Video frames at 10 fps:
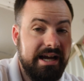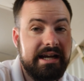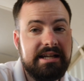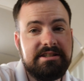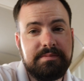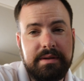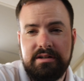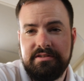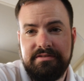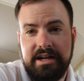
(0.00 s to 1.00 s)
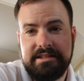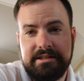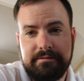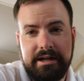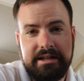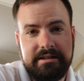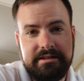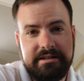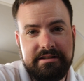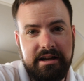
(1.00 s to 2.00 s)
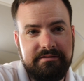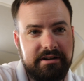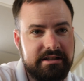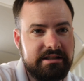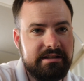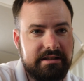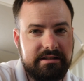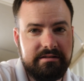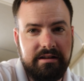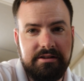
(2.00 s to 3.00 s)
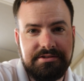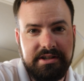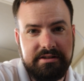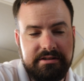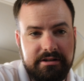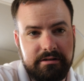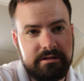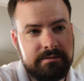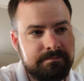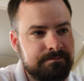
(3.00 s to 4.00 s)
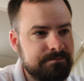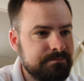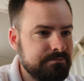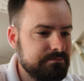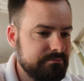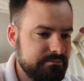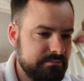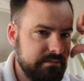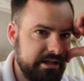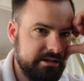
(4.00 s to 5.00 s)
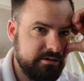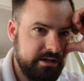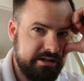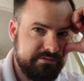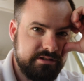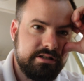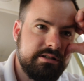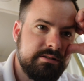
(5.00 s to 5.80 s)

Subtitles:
I guess it's better to find it, right? And then not find it, and then all of a sudden your aircraft